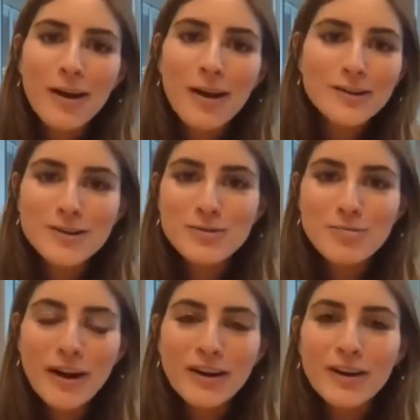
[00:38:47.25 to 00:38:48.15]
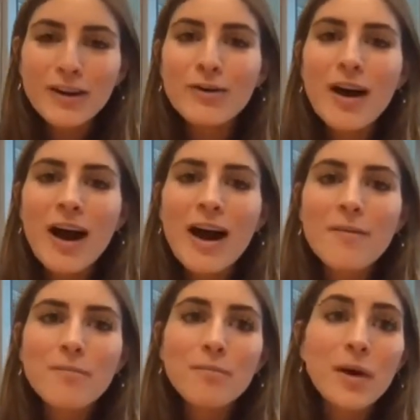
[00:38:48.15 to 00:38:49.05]
I'll spare you.
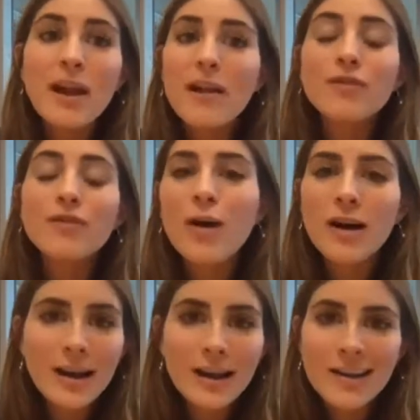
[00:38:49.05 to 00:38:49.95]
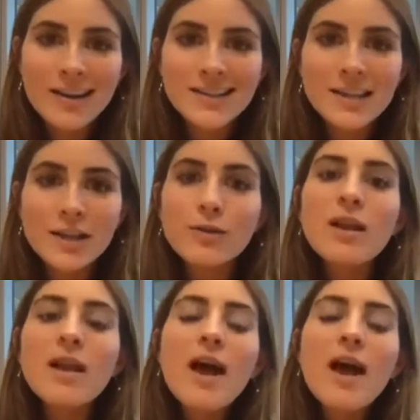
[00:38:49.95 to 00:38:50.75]
But if you want, I can continue.